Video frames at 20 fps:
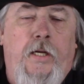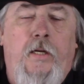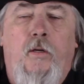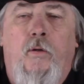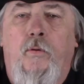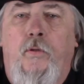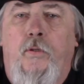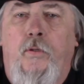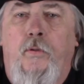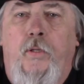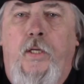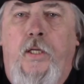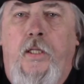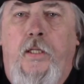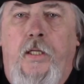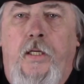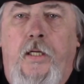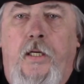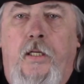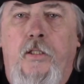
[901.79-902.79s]
don't do
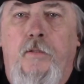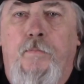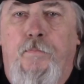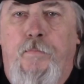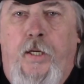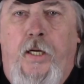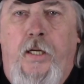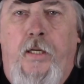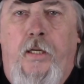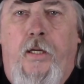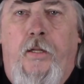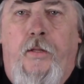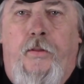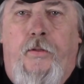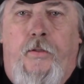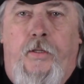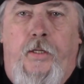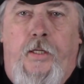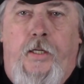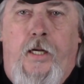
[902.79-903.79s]
anything else but a
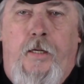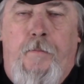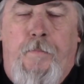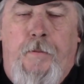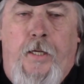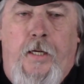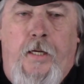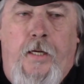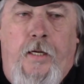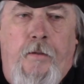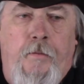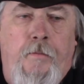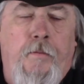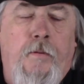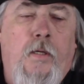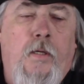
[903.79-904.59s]
30-day payout.